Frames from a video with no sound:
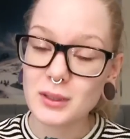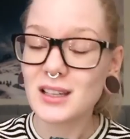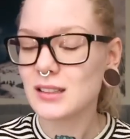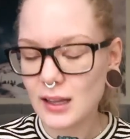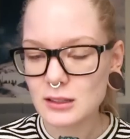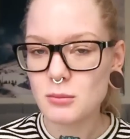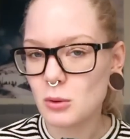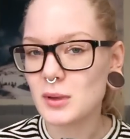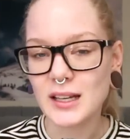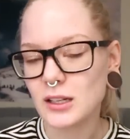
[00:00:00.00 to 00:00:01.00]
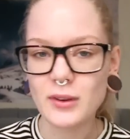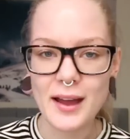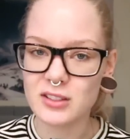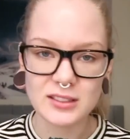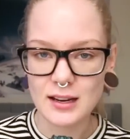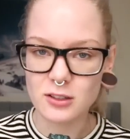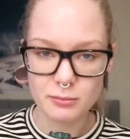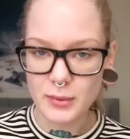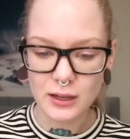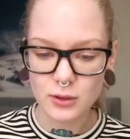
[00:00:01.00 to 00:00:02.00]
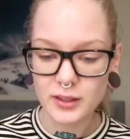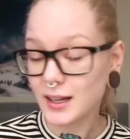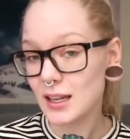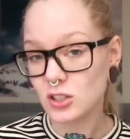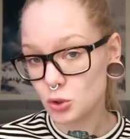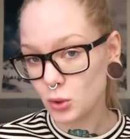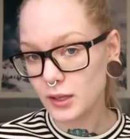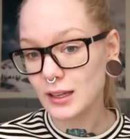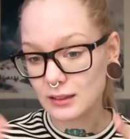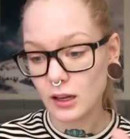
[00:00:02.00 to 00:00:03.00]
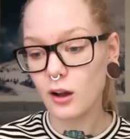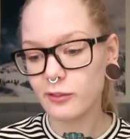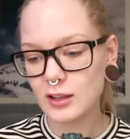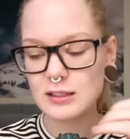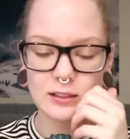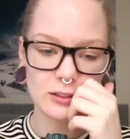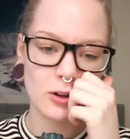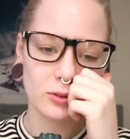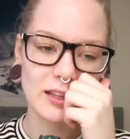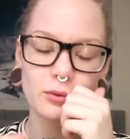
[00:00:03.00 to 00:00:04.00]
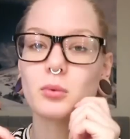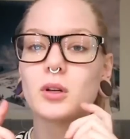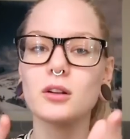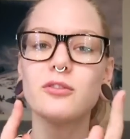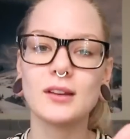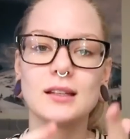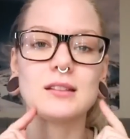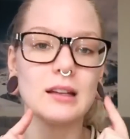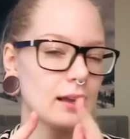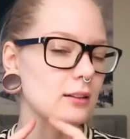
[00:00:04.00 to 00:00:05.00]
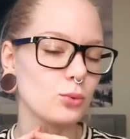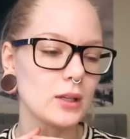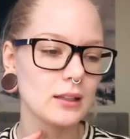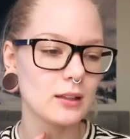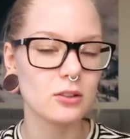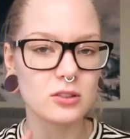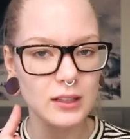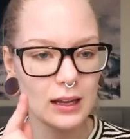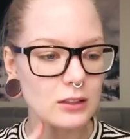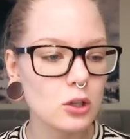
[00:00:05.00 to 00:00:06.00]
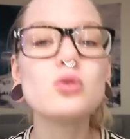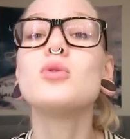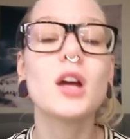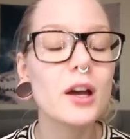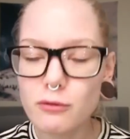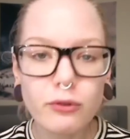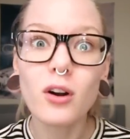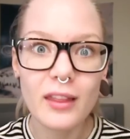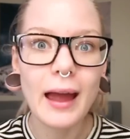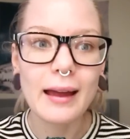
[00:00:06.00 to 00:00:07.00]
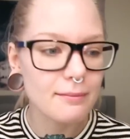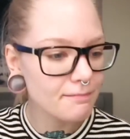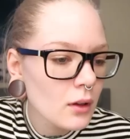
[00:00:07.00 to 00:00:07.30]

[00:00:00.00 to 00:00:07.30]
Because at the moment, I don't have a standard background that I enjoy in the office. So that's what we're going to fix next week. So stay tuned for that.